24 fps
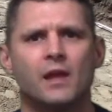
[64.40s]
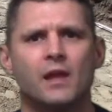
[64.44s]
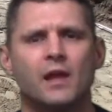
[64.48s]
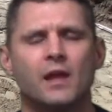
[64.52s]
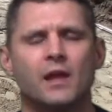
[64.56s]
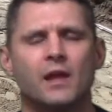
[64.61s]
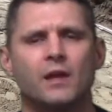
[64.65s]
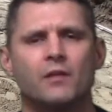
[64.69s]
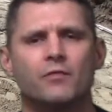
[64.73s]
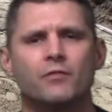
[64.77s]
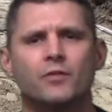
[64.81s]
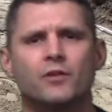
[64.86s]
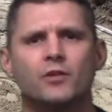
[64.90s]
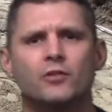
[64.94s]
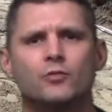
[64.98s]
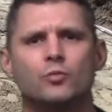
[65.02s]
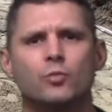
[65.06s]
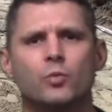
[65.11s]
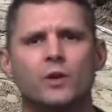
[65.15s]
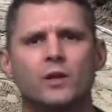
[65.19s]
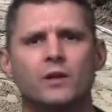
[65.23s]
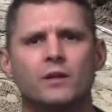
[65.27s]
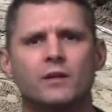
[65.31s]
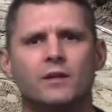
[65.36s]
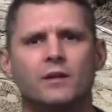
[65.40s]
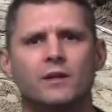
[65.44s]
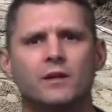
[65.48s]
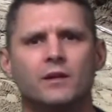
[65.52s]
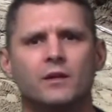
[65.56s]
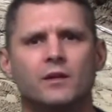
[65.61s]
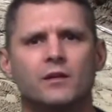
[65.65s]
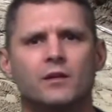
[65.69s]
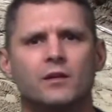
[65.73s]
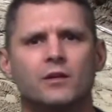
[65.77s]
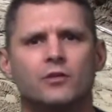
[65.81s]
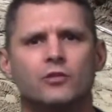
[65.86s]
If it is
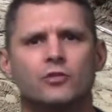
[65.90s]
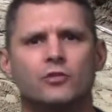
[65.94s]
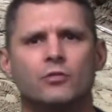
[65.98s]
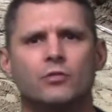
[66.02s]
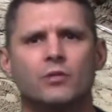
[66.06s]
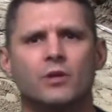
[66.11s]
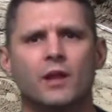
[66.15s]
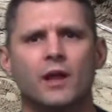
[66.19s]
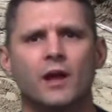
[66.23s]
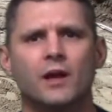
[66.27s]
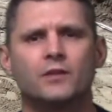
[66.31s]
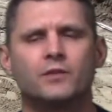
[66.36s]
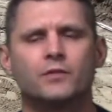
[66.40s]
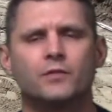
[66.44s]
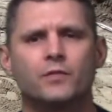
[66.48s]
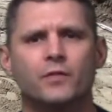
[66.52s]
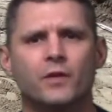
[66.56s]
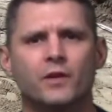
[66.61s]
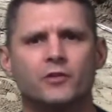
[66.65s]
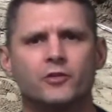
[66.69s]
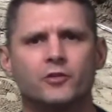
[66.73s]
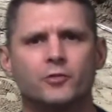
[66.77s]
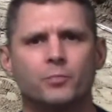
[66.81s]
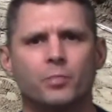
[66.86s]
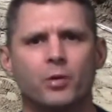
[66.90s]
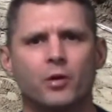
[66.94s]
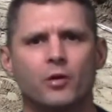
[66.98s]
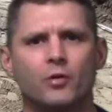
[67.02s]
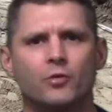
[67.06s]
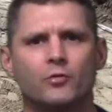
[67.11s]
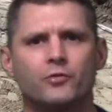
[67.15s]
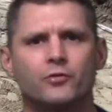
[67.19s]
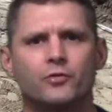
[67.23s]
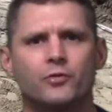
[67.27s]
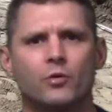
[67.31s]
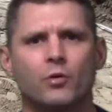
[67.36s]
windy, utilize fence
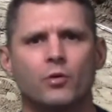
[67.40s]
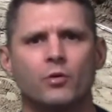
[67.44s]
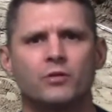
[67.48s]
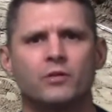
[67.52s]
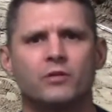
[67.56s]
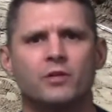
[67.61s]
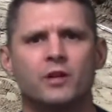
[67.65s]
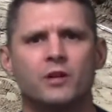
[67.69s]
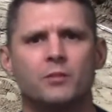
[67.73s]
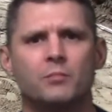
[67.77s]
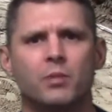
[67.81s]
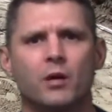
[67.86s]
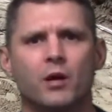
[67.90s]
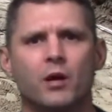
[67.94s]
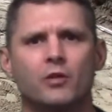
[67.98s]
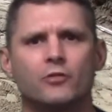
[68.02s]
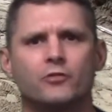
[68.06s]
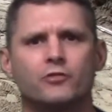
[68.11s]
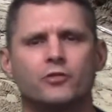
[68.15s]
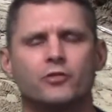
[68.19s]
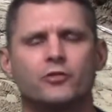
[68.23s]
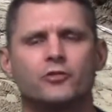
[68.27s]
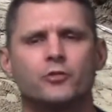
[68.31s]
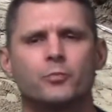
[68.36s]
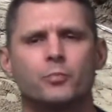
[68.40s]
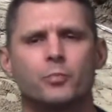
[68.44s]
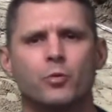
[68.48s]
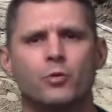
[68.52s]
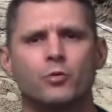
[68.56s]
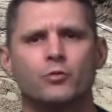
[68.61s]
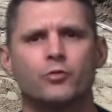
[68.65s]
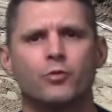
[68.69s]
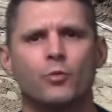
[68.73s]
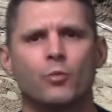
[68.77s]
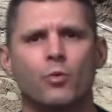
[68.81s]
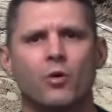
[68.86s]
posts or T-bars to
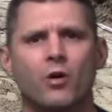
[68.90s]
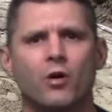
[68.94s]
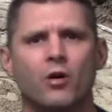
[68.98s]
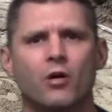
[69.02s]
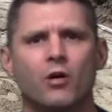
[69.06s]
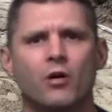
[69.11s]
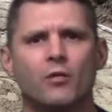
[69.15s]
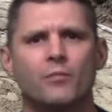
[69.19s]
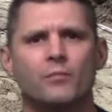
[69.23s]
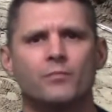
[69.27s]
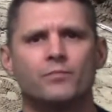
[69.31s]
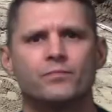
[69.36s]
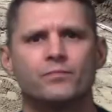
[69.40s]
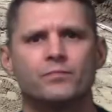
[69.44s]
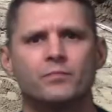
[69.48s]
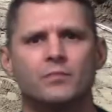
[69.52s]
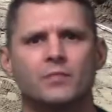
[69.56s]
support the wall.